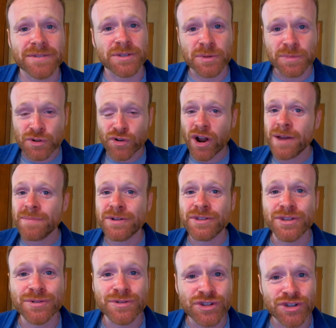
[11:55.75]
Subscribe on
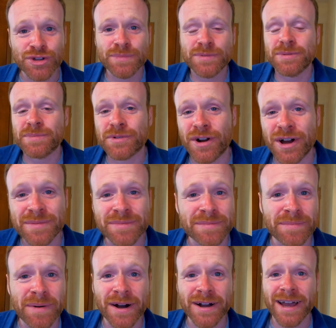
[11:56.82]
YouTube, subscribe to the
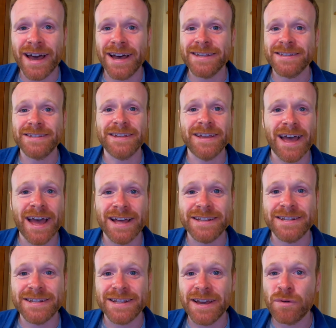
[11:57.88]
podcast,
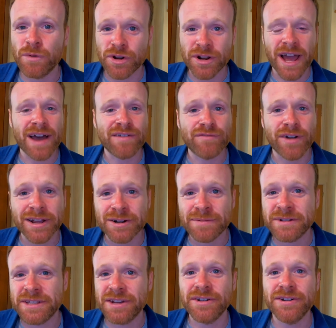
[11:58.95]
and we're going to have regular
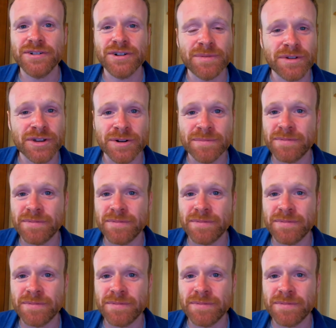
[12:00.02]
material coming up